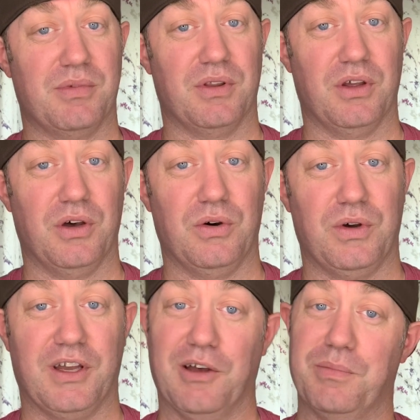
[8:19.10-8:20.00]
below.
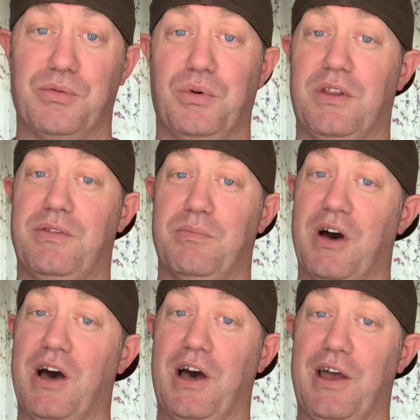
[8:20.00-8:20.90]
It helps with
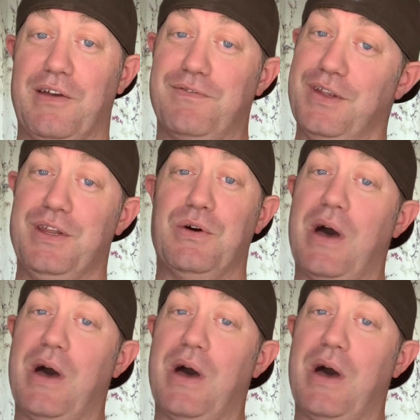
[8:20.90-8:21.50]
my video